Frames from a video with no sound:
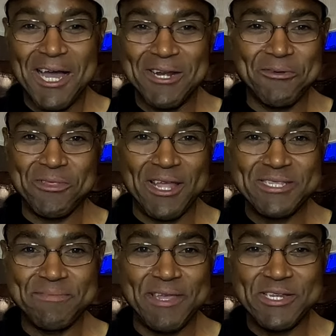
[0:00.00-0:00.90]
I don't
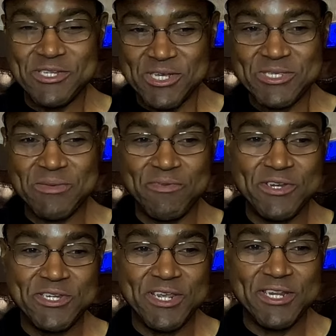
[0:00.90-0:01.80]
like to make just
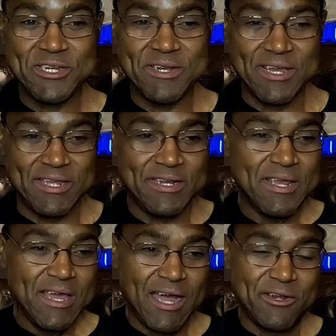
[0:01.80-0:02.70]
appreciation. And
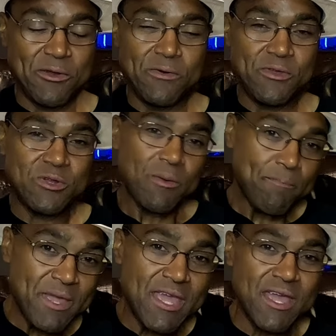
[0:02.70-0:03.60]
I know there are
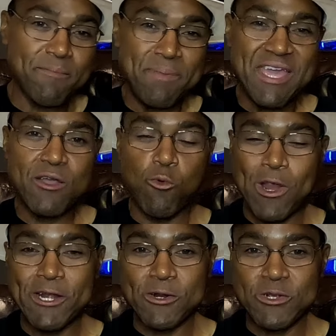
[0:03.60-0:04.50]
big
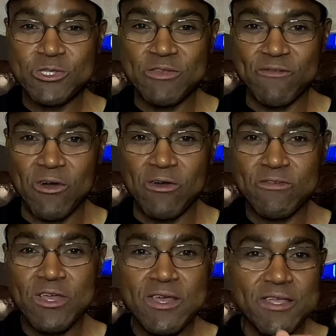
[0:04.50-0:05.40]
winners
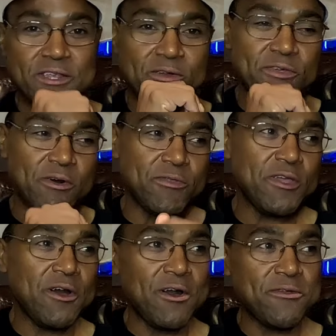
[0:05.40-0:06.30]
involved. You know, the
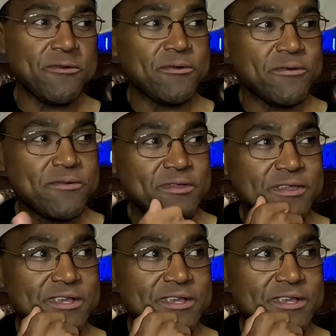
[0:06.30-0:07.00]
only other